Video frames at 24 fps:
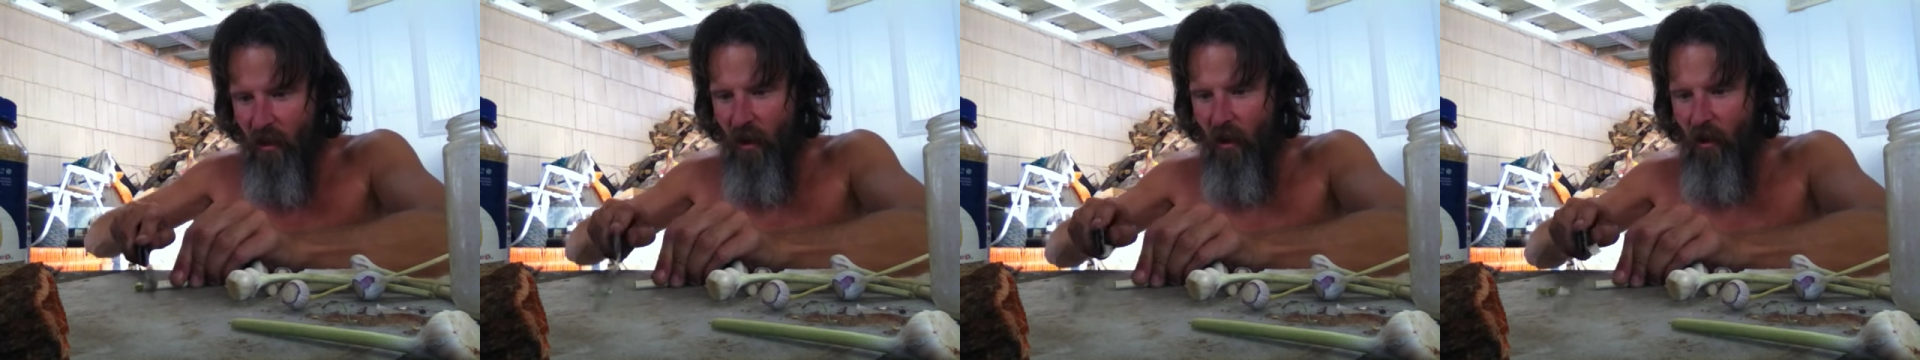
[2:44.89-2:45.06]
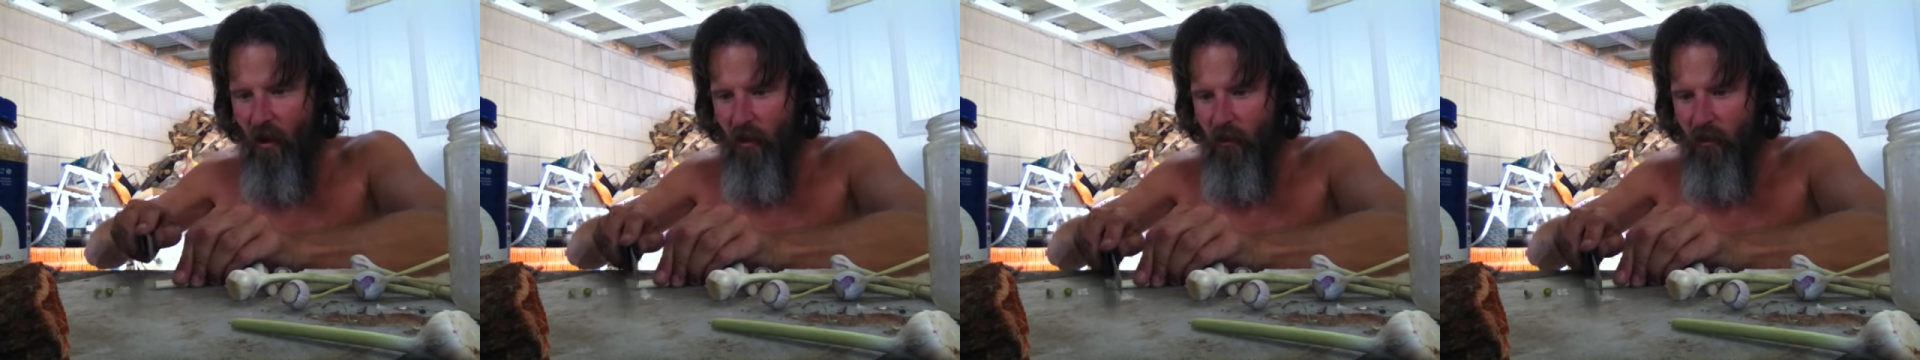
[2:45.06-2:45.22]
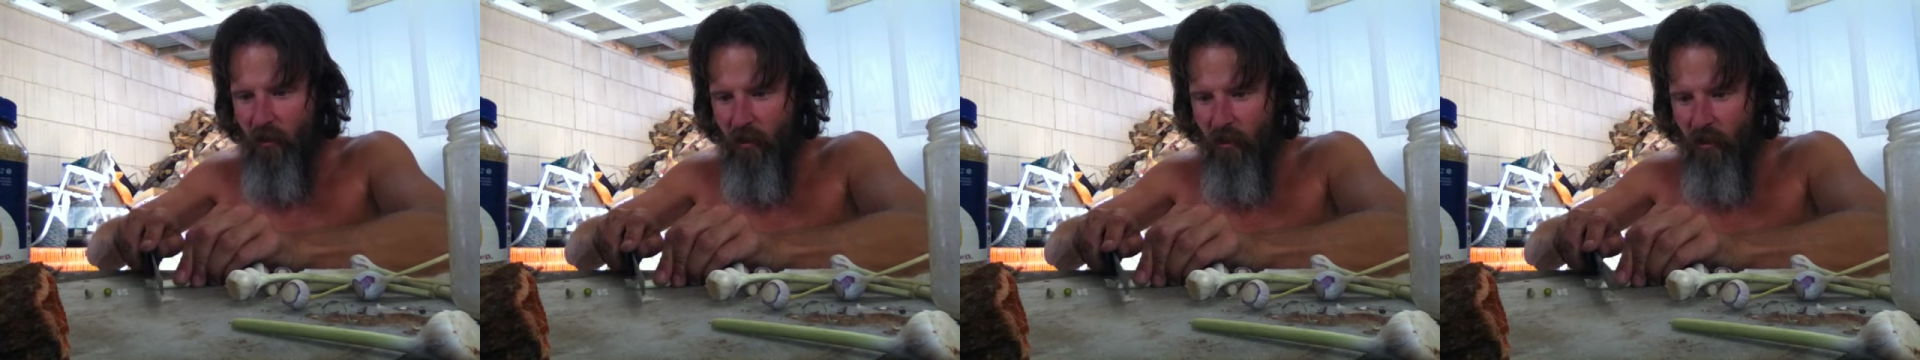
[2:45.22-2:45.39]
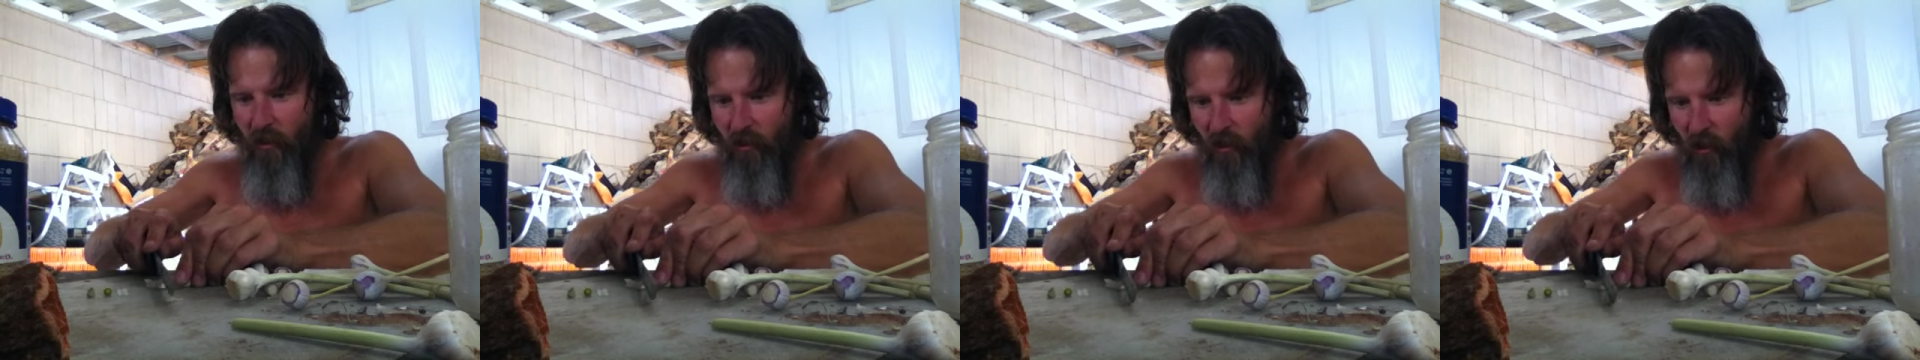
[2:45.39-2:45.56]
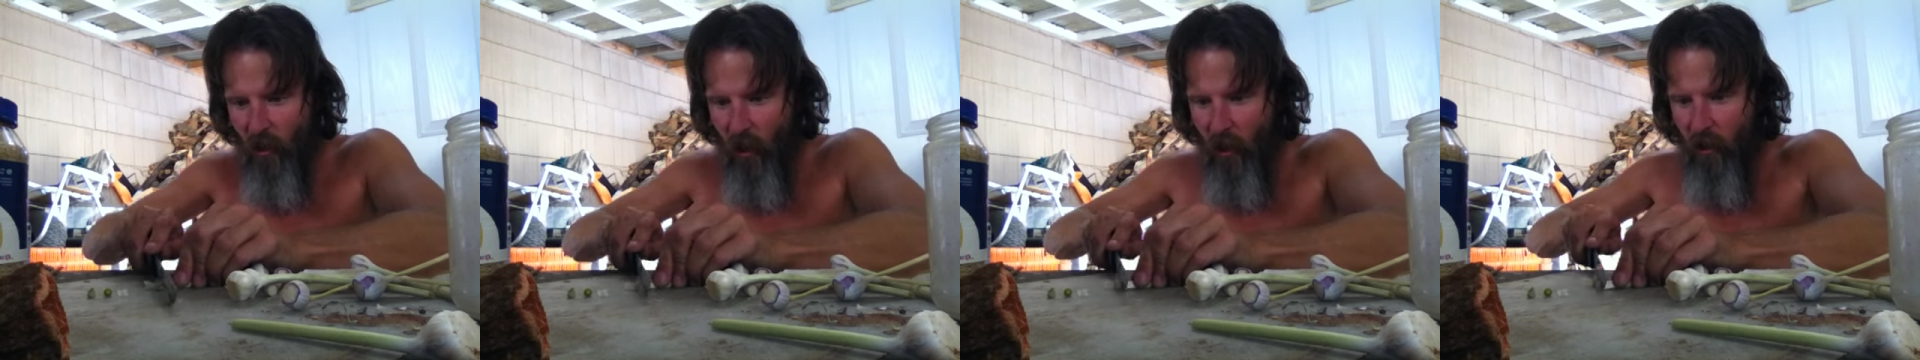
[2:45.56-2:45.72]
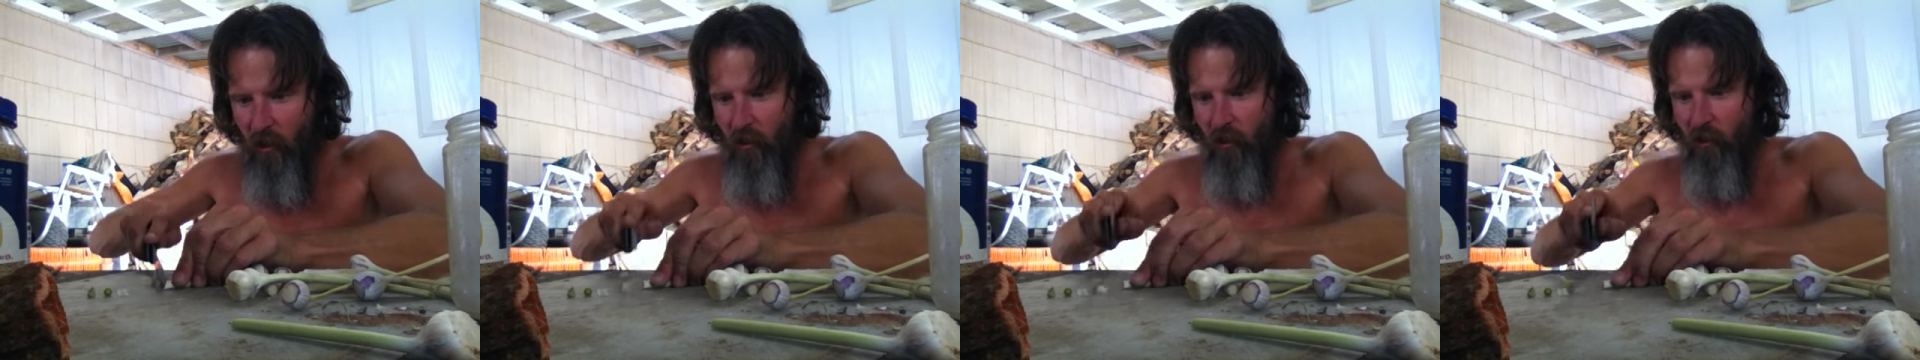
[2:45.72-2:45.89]
All this is
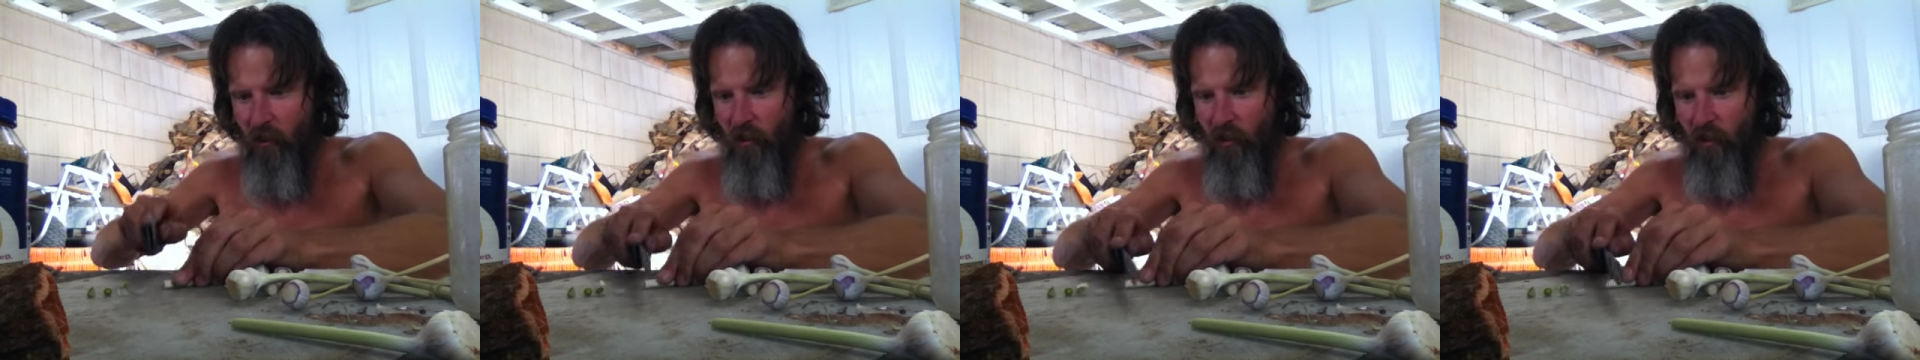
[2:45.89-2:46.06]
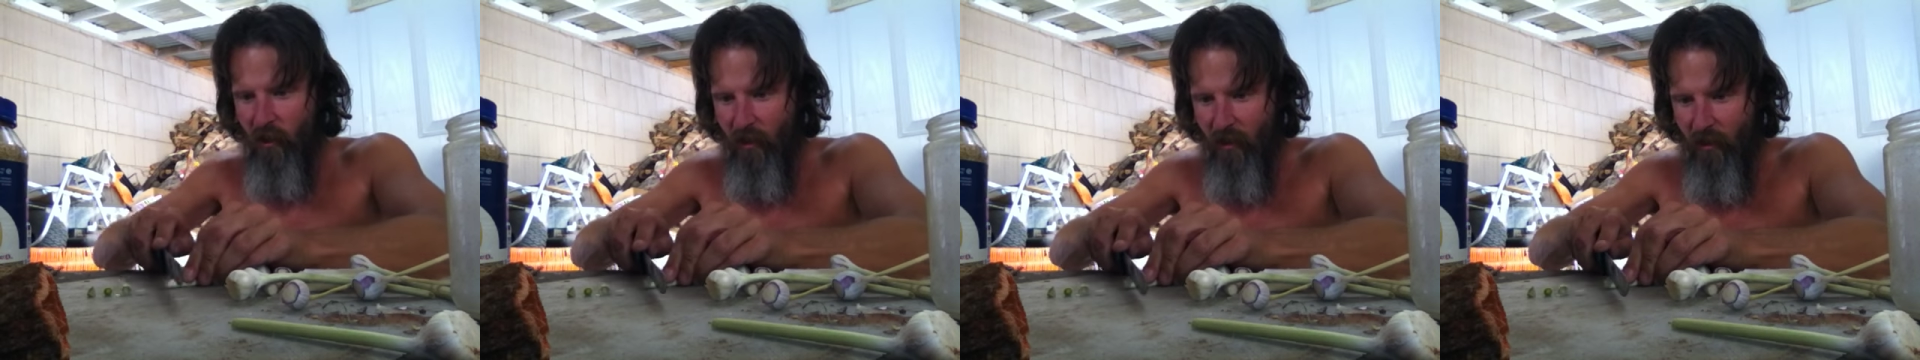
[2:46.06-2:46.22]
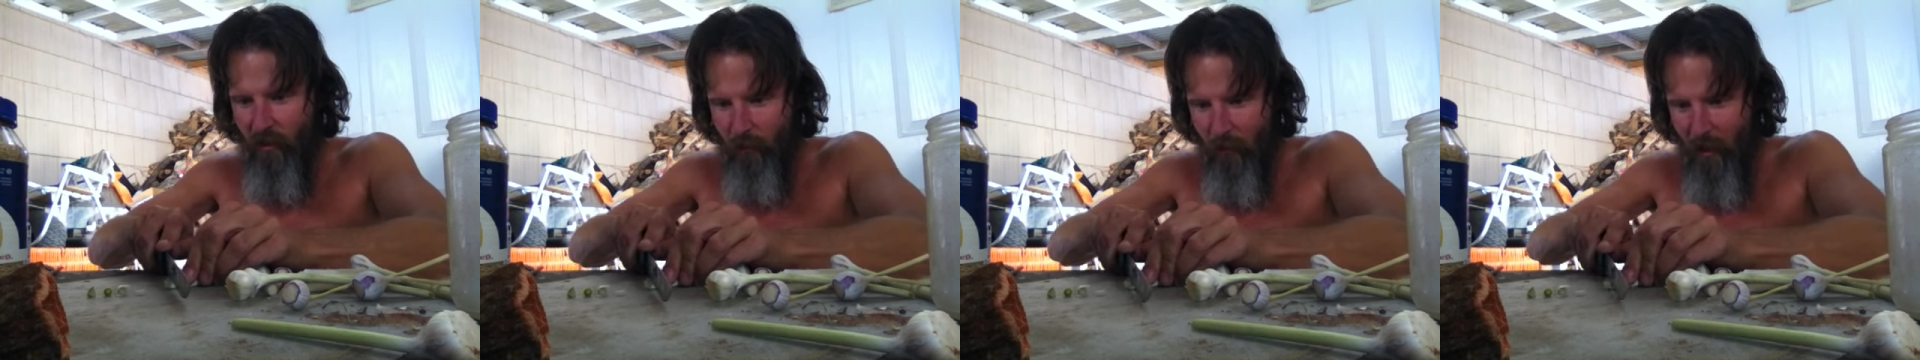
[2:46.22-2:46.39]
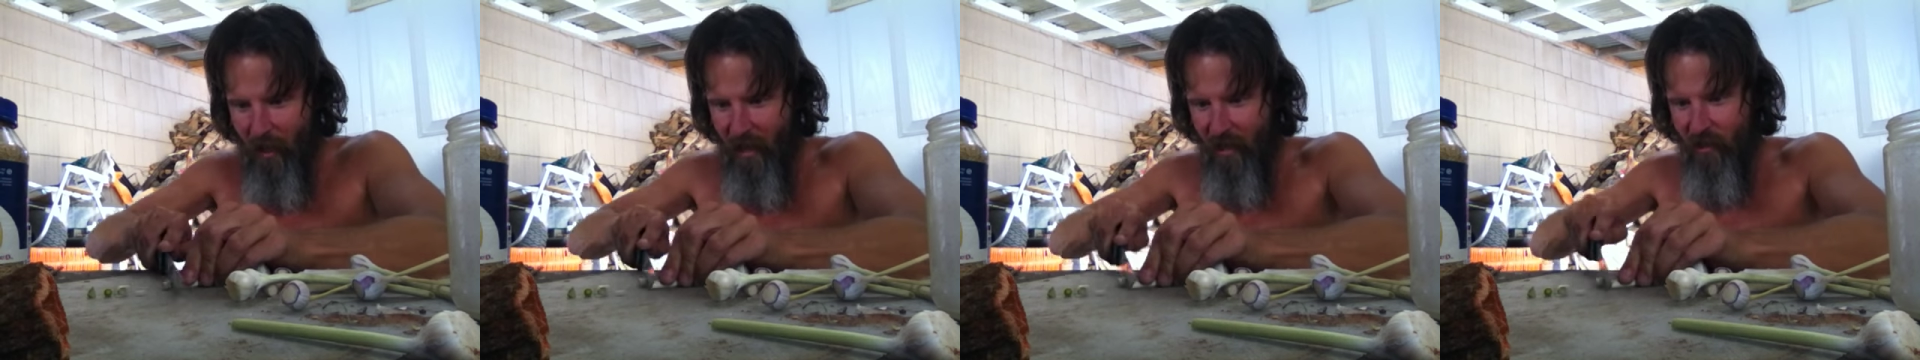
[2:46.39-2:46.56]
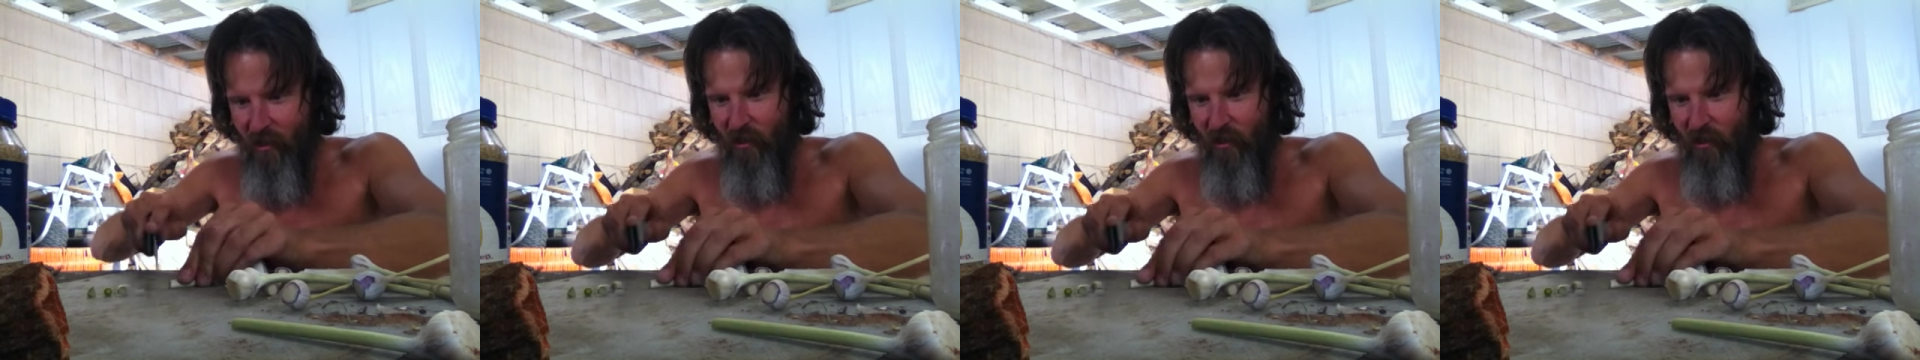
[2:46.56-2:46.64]
garlic stem, man.